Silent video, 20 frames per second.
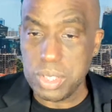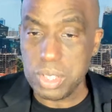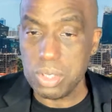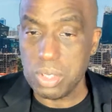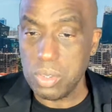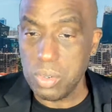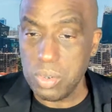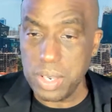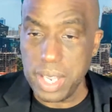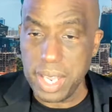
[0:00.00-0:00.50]
to
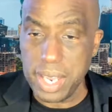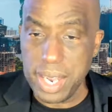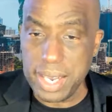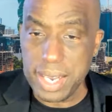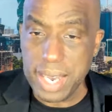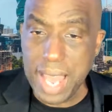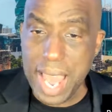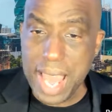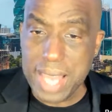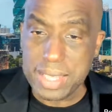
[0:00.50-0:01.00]
go ahead
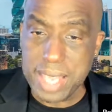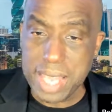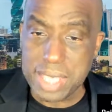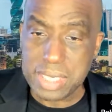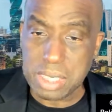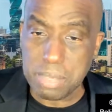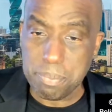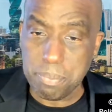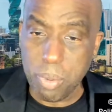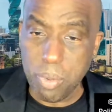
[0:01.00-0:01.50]
and add
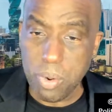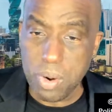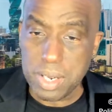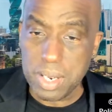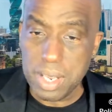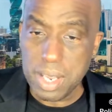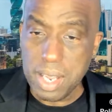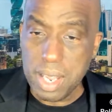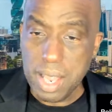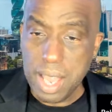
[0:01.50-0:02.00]
that support
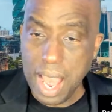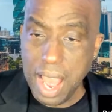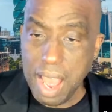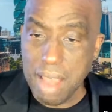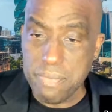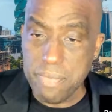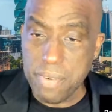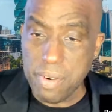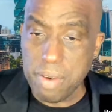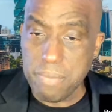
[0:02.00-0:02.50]

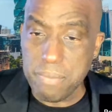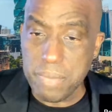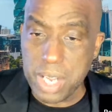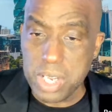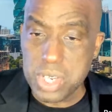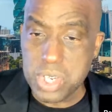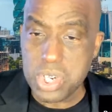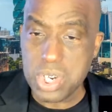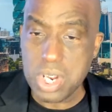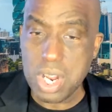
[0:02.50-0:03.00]
very
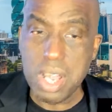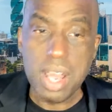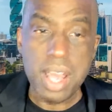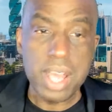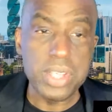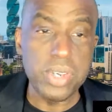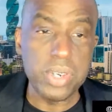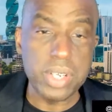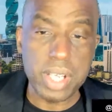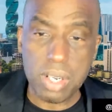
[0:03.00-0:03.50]
much.
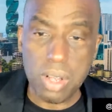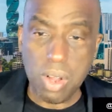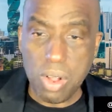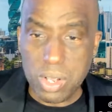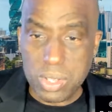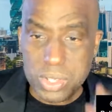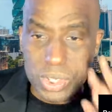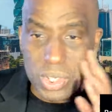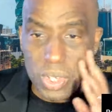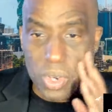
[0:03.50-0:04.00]
You can
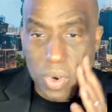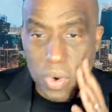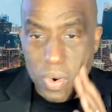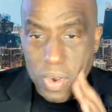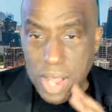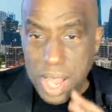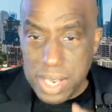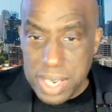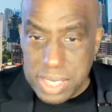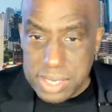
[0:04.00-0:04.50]

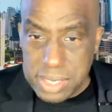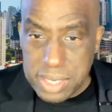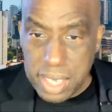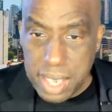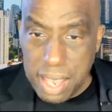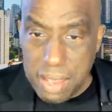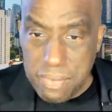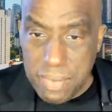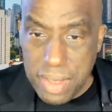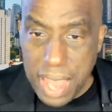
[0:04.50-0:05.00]
also,
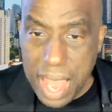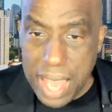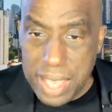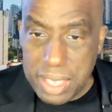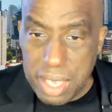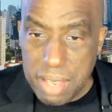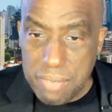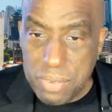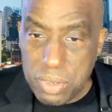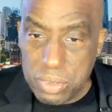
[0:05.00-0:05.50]
if I
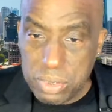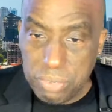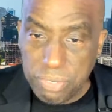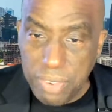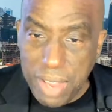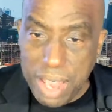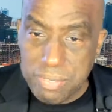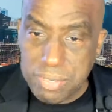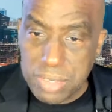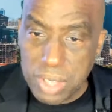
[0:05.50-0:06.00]
give you
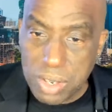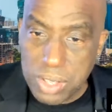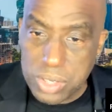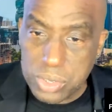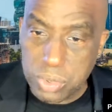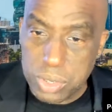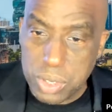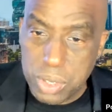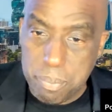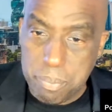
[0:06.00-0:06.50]
$5,
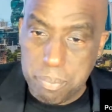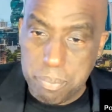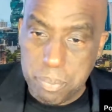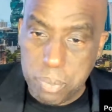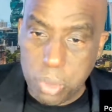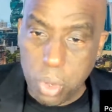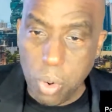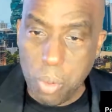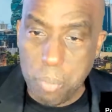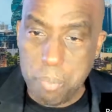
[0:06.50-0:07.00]
will you
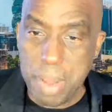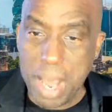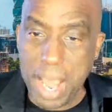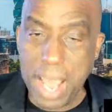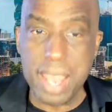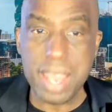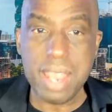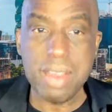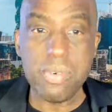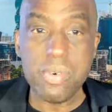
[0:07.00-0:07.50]
go
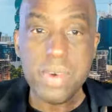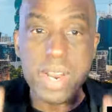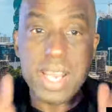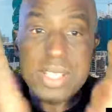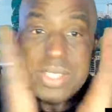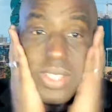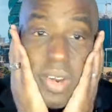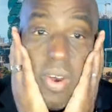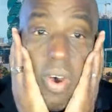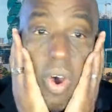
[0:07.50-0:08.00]
buy a
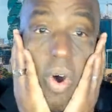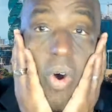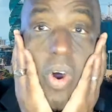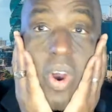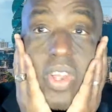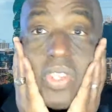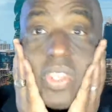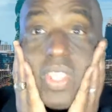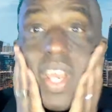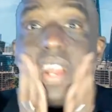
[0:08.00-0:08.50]
razor?
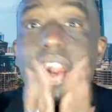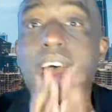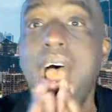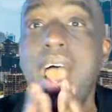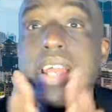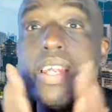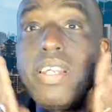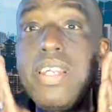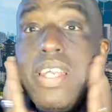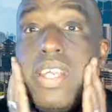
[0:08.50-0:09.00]
Or are you saying,
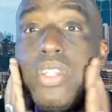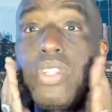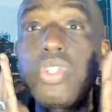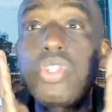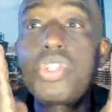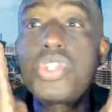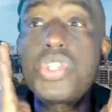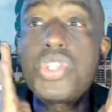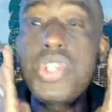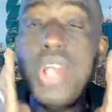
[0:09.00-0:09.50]
I need
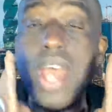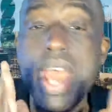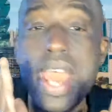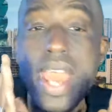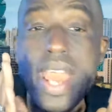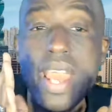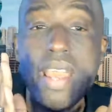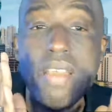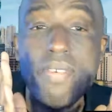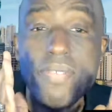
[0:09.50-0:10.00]
to
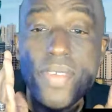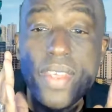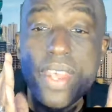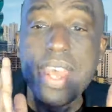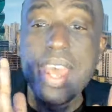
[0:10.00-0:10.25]
shave?